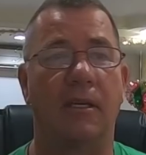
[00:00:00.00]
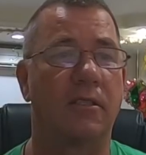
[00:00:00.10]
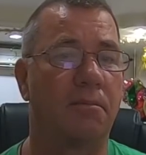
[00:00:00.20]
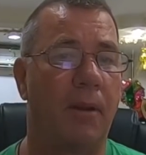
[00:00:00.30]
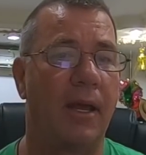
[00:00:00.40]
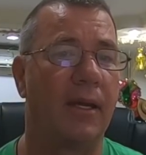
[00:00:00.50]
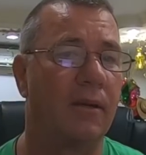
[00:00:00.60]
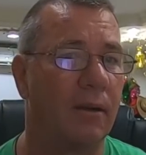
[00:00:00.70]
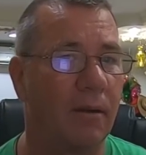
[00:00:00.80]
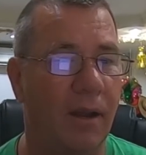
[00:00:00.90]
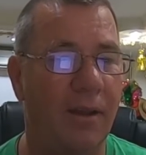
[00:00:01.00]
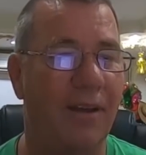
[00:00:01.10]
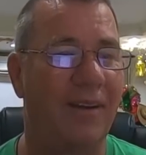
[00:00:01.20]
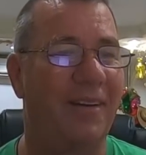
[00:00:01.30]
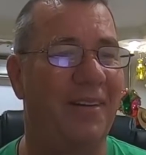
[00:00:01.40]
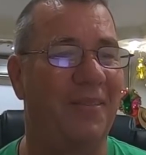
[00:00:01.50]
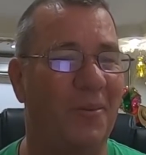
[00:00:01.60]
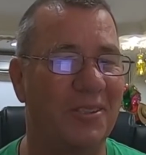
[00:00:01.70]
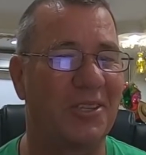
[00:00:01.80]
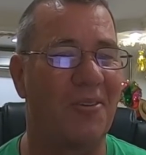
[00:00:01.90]
explain
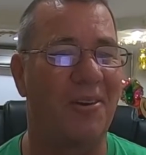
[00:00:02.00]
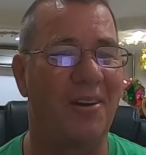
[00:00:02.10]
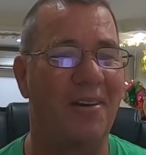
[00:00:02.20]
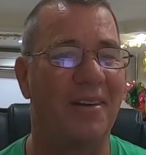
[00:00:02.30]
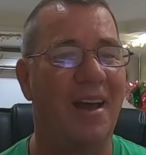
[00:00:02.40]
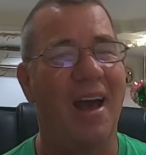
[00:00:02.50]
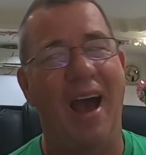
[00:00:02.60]
what's going on.